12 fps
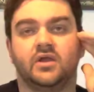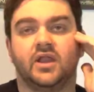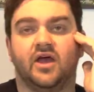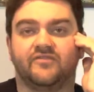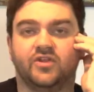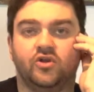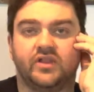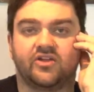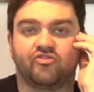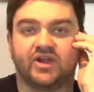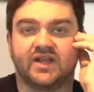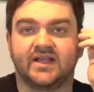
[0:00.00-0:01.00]
Now, if you don't like
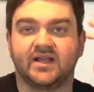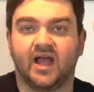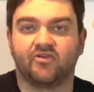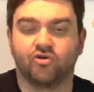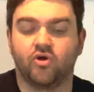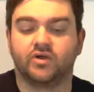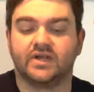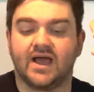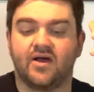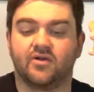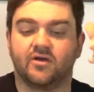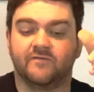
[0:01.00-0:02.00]
reading, I wrote
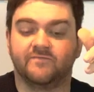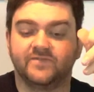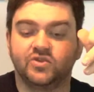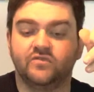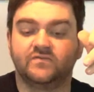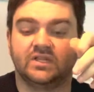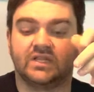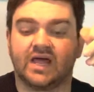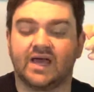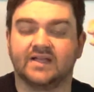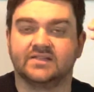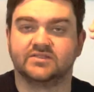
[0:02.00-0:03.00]
down a few of the
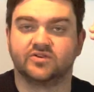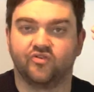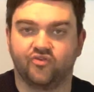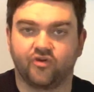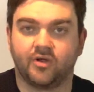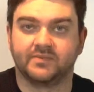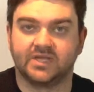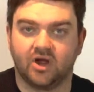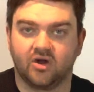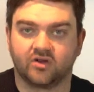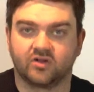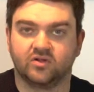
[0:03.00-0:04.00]
lines from the
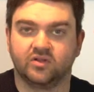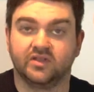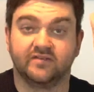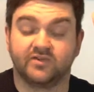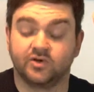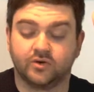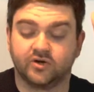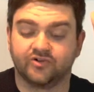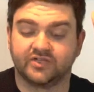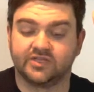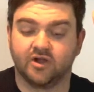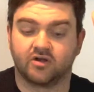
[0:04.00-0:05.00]
article if you don't want to
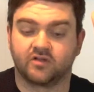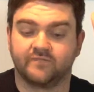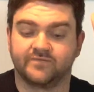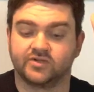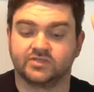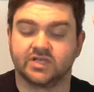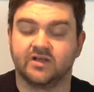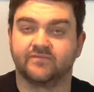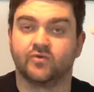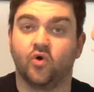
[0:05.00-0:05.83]
read the article for yourself,